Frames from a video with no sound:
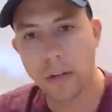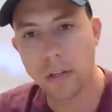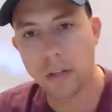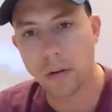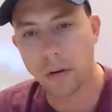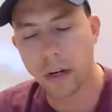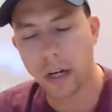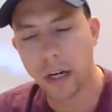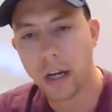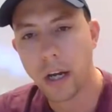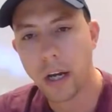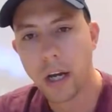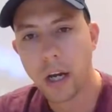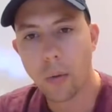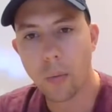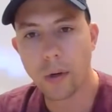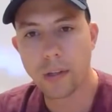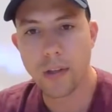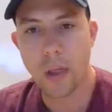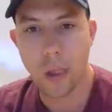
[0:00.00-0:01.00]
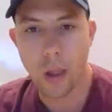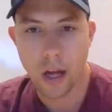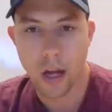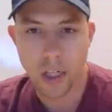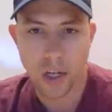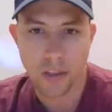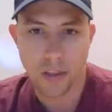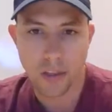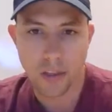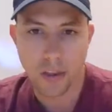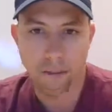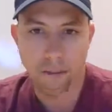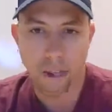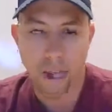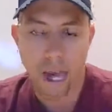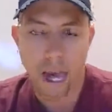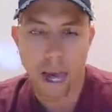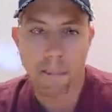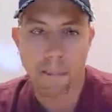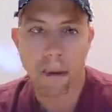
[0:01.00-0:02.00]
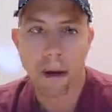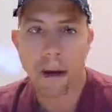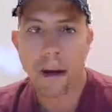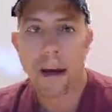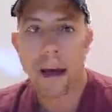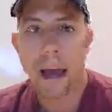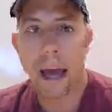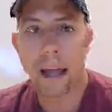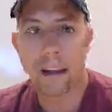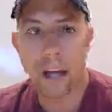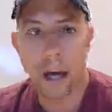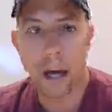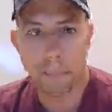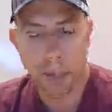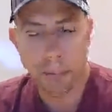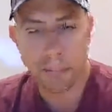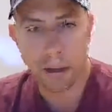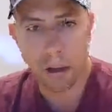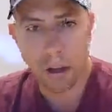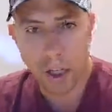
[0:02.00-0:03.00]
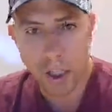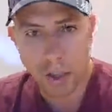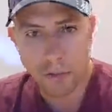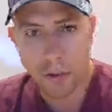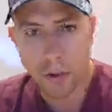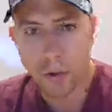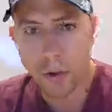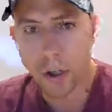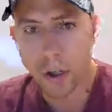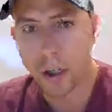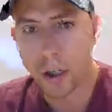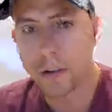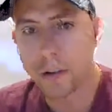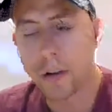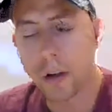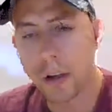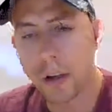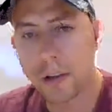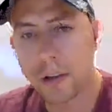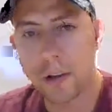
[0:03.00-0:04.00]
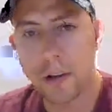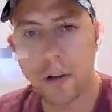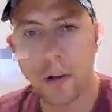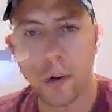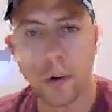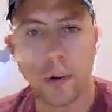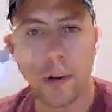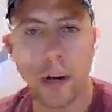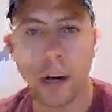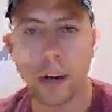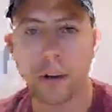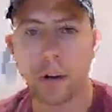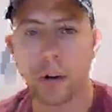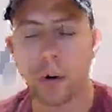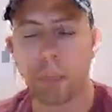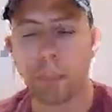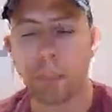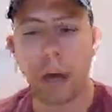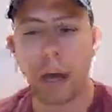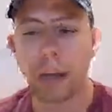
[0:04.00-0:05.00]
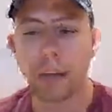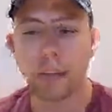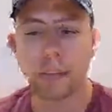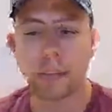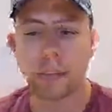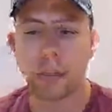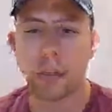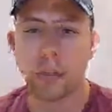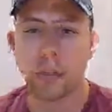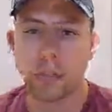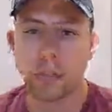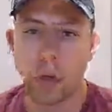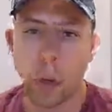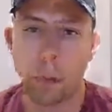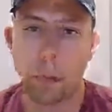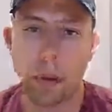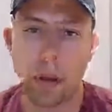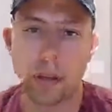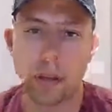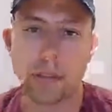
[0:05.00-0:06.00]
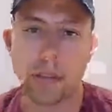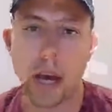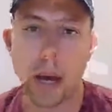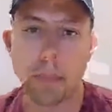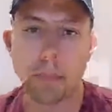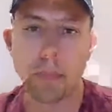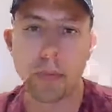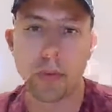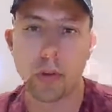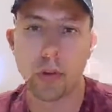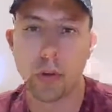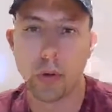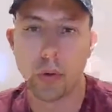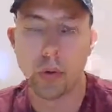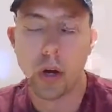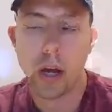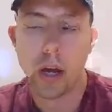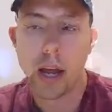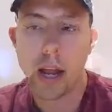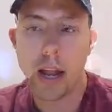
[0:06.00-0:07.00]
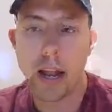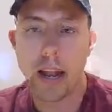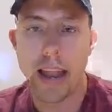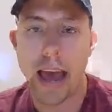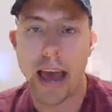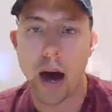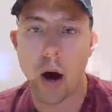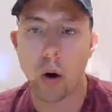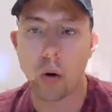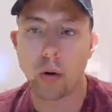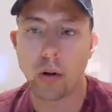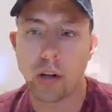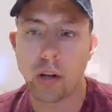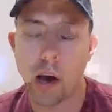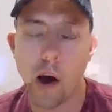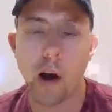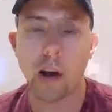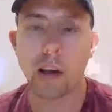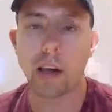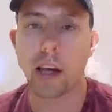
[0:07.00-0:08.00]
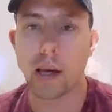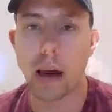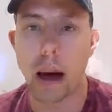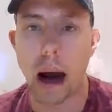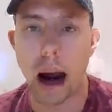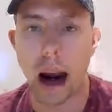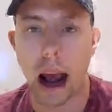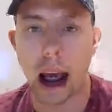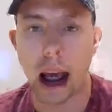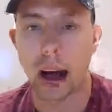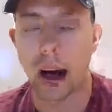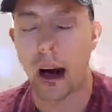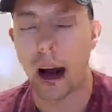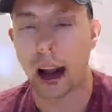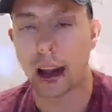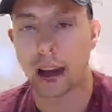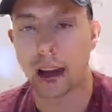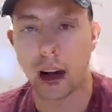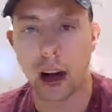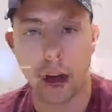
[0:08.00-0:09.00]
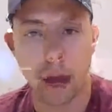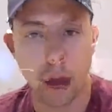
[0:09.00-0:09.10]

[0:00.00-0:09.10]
industry was the launch of the AVM and the upcoming launch of Unity. So these 2 technical milestones open us up to now talking about Aeon as a